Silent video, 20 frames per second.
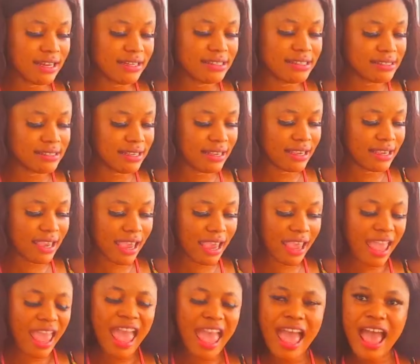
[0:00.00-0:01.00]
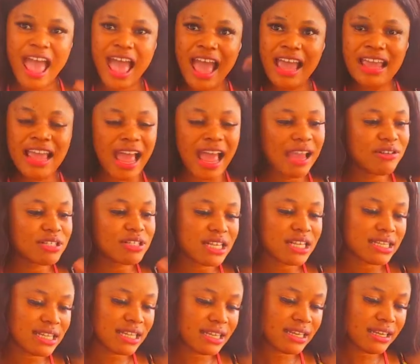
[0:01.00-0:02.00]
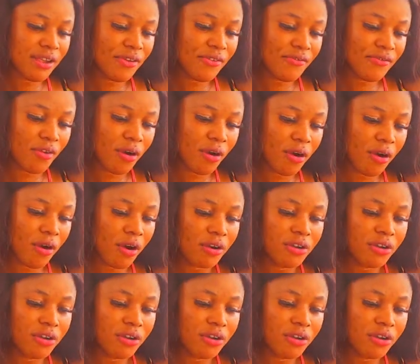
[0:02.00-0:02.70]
skincare, I also did for